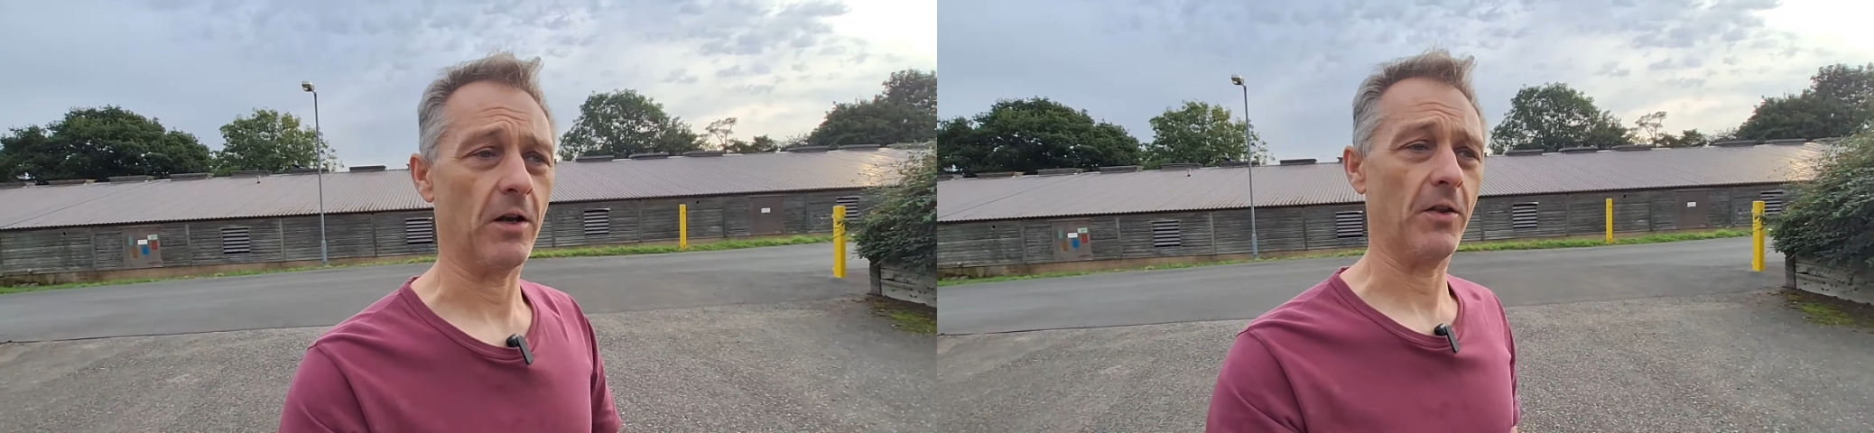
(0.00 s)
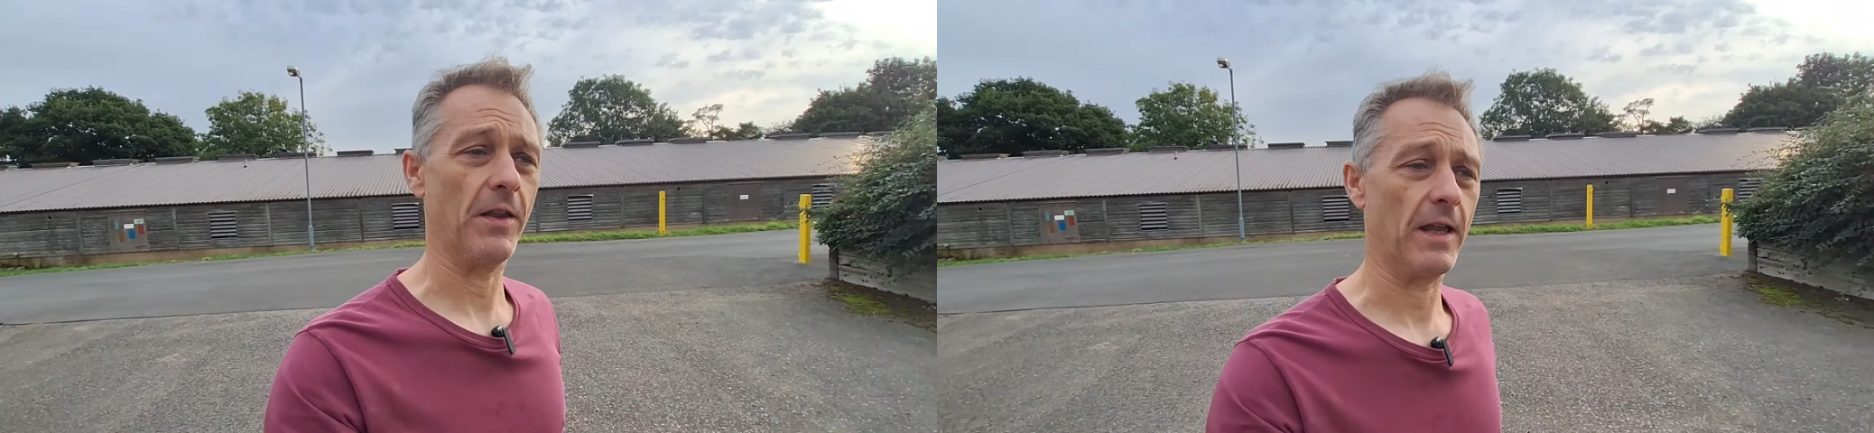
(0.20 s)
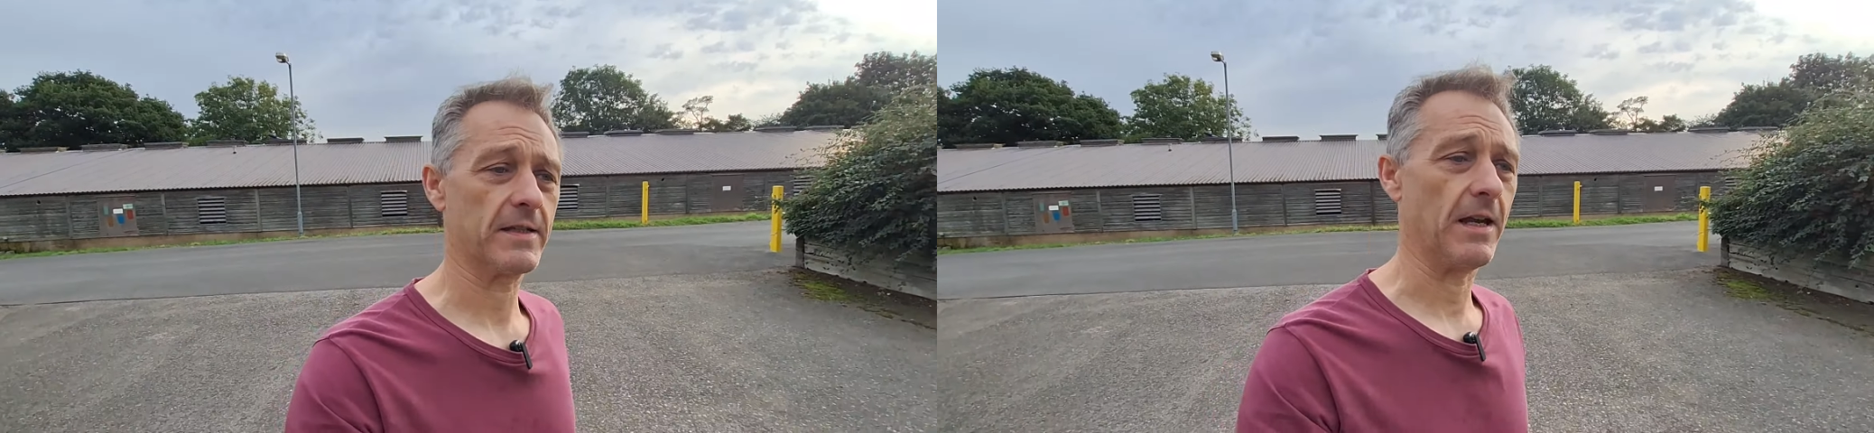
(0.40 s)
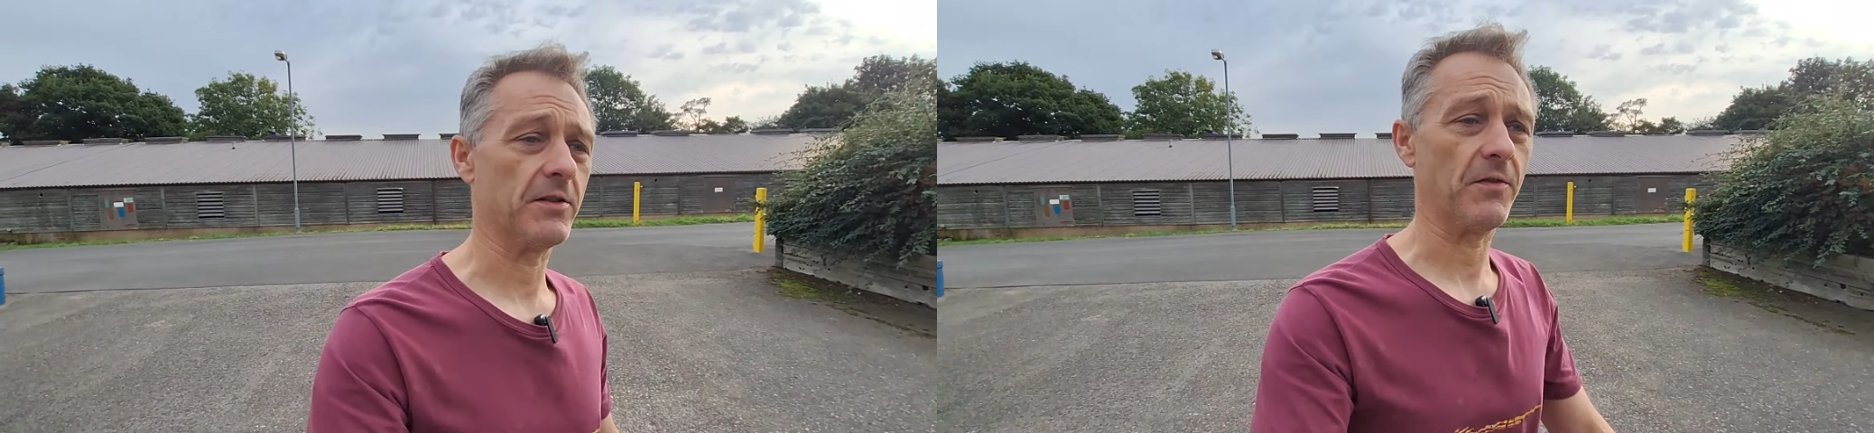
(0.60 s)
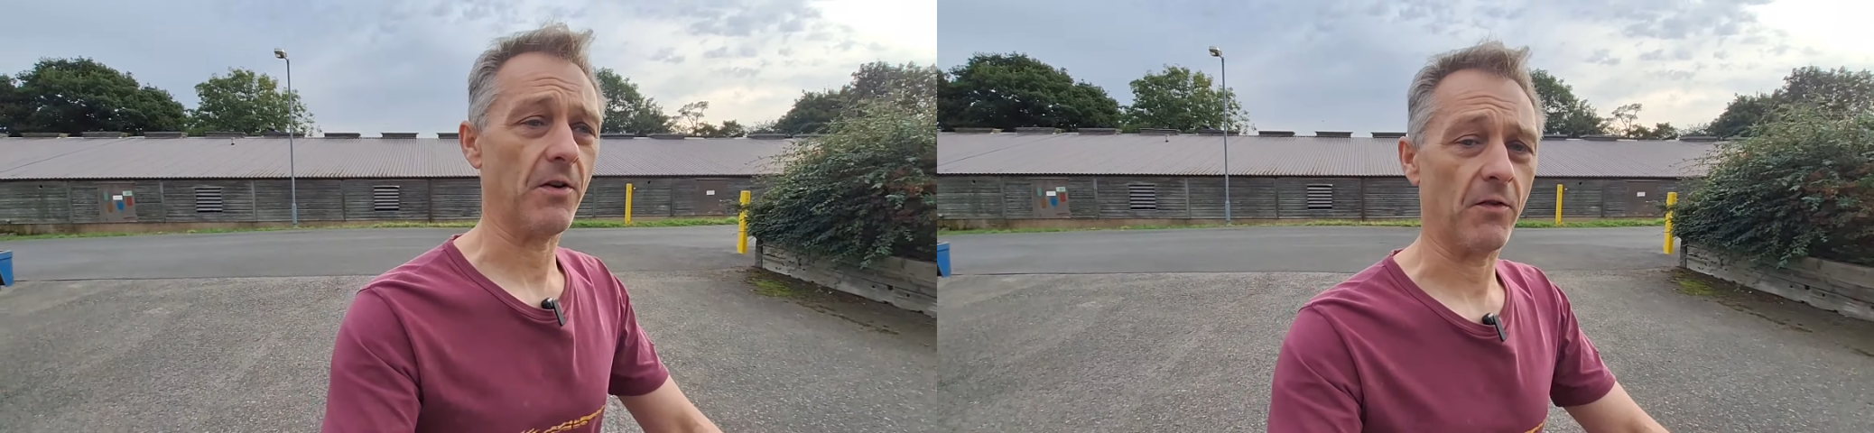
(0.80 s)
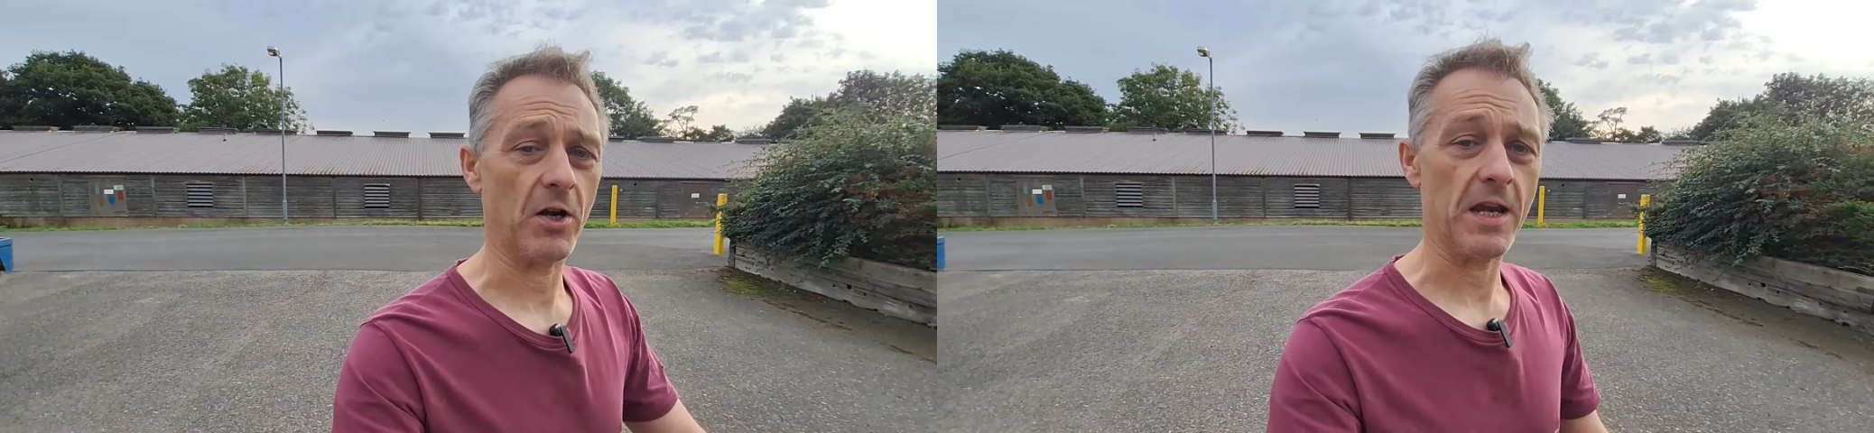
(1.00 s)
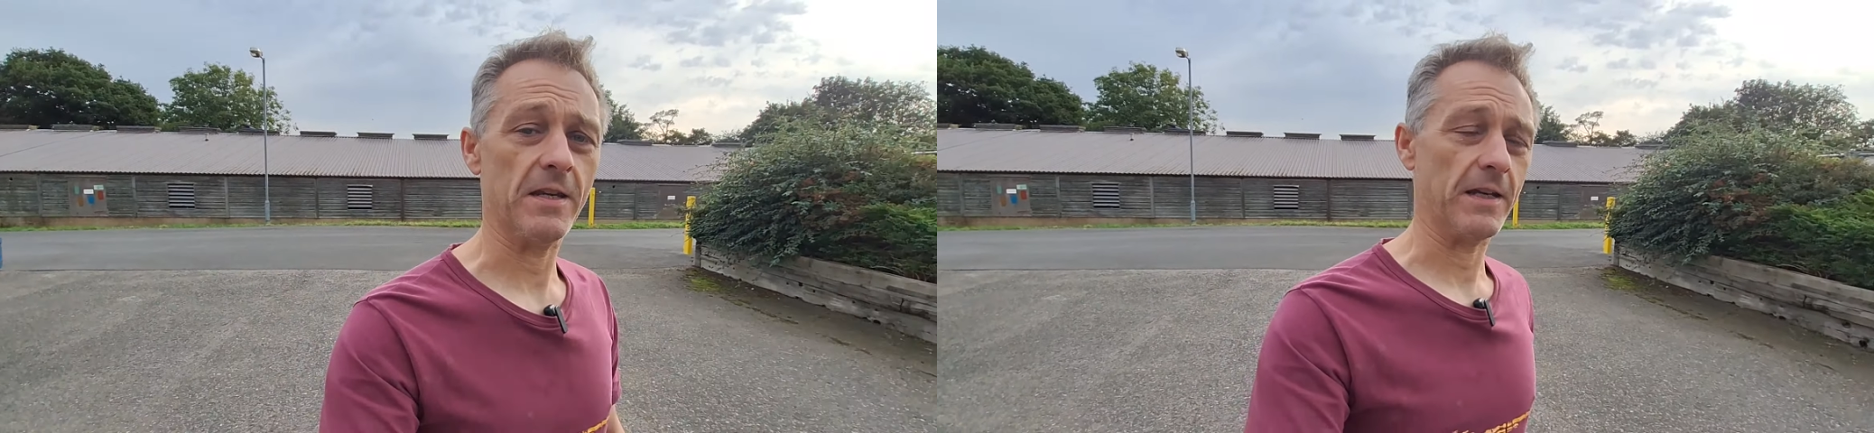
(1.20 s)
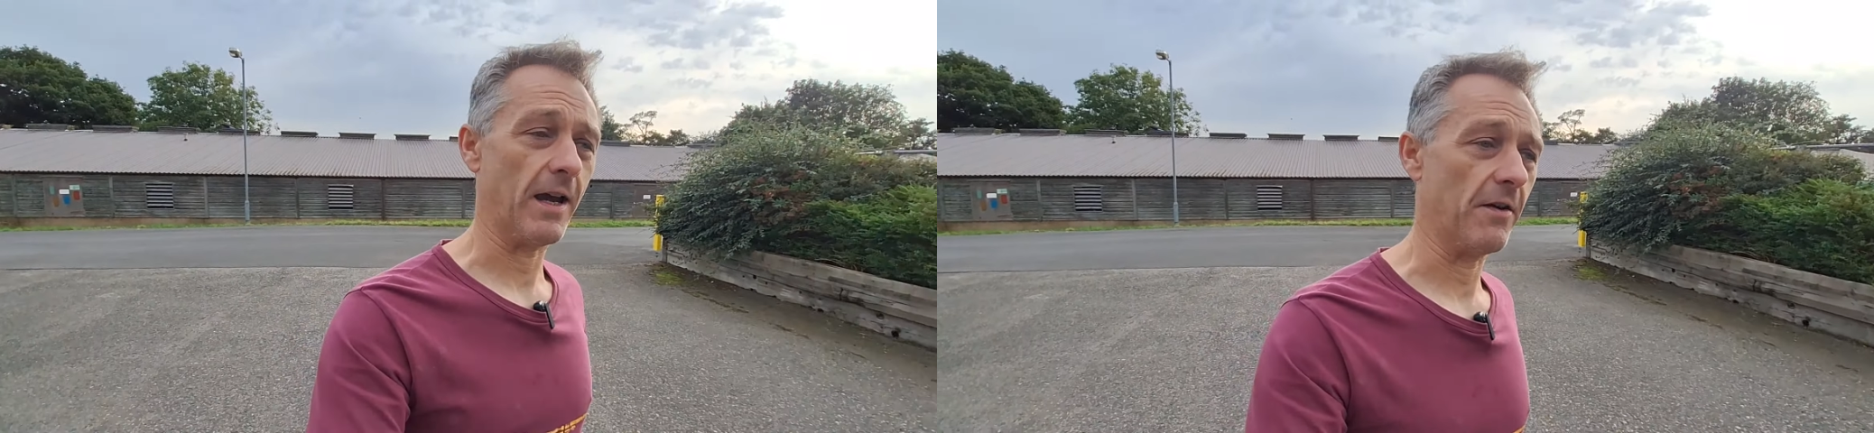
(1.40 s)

And although that sounds very, very easy,